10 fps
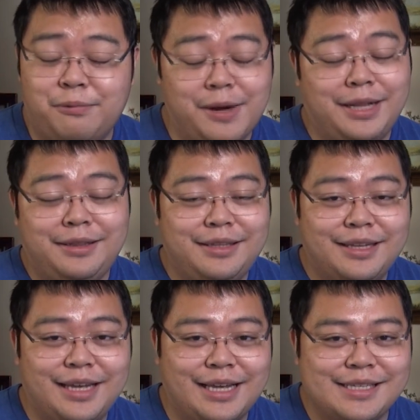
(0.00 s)
well
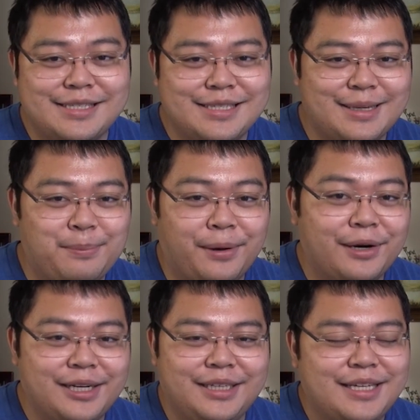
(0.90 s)
as a
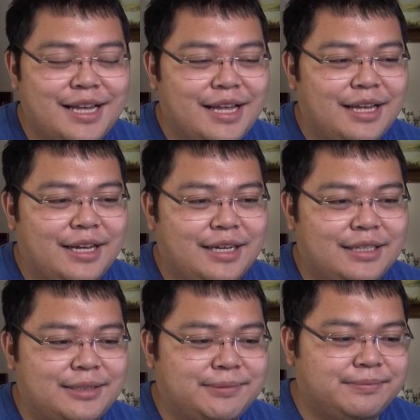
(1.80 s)
party.
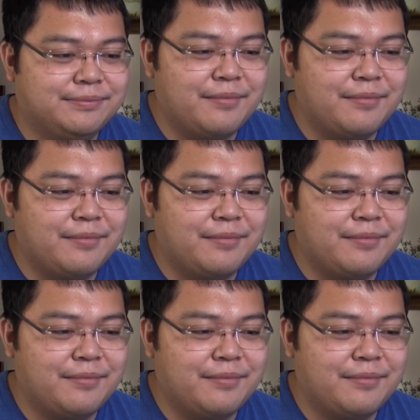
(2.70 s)
Um,